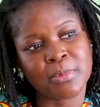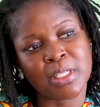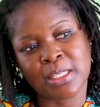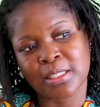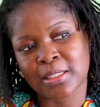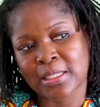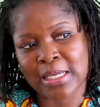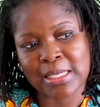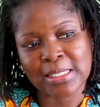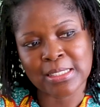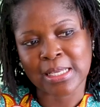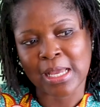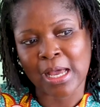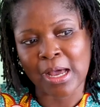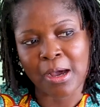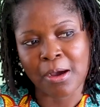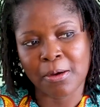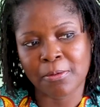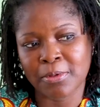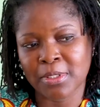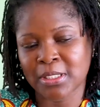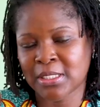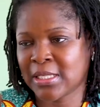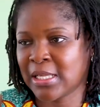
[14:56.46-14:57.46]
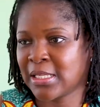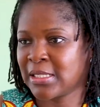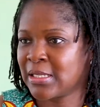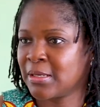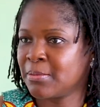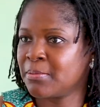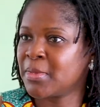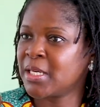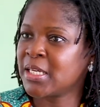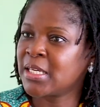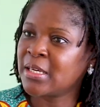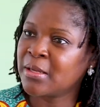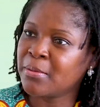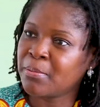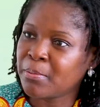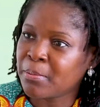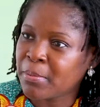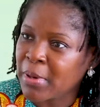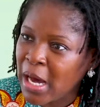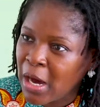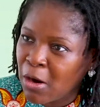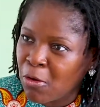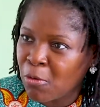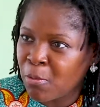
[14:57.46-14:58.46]
And that's how we started making
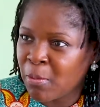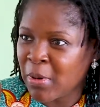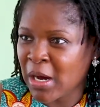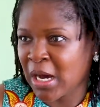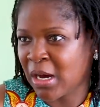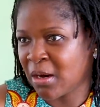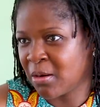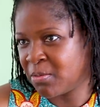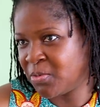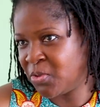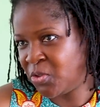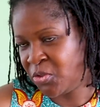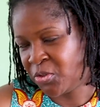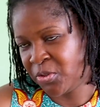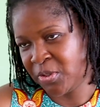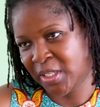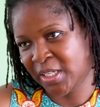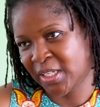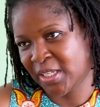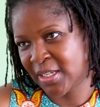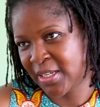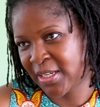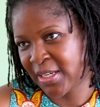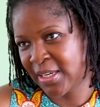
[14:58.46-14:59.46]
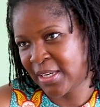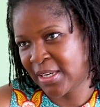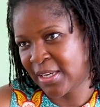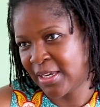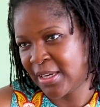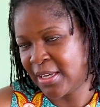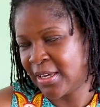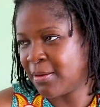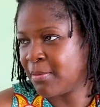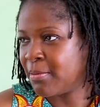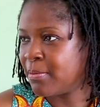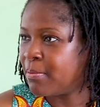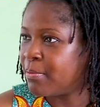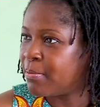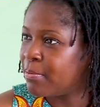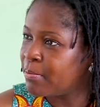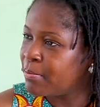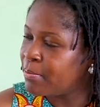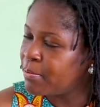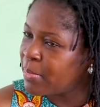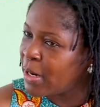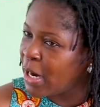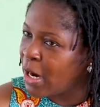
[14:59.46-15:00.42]
baobab drink. Mm.